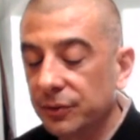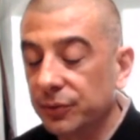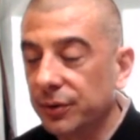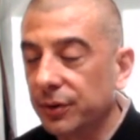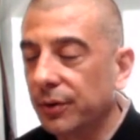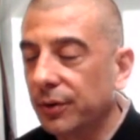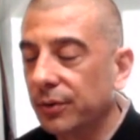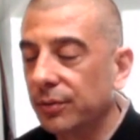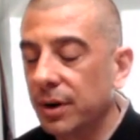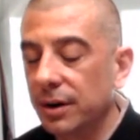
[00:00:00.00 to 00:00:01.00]
through your whole
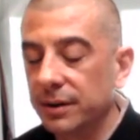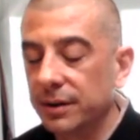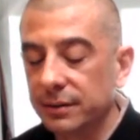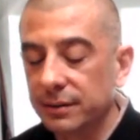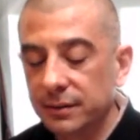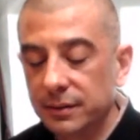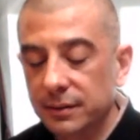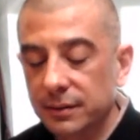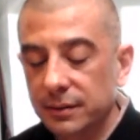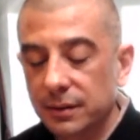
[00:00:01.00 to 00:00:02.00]
body,
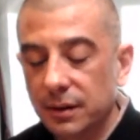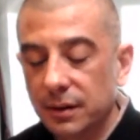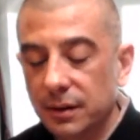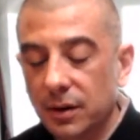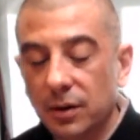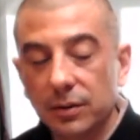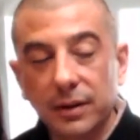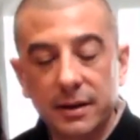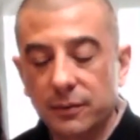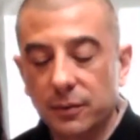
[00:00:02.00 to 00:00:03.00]
all
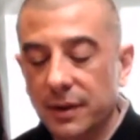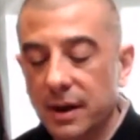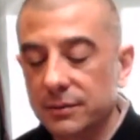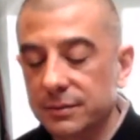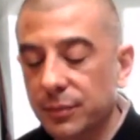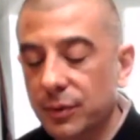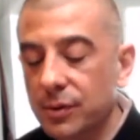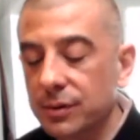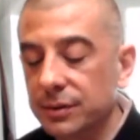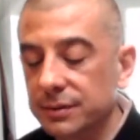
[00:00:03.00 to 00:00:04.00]
84,000
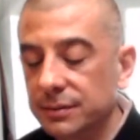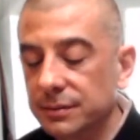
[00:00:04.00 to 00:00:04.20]
pores.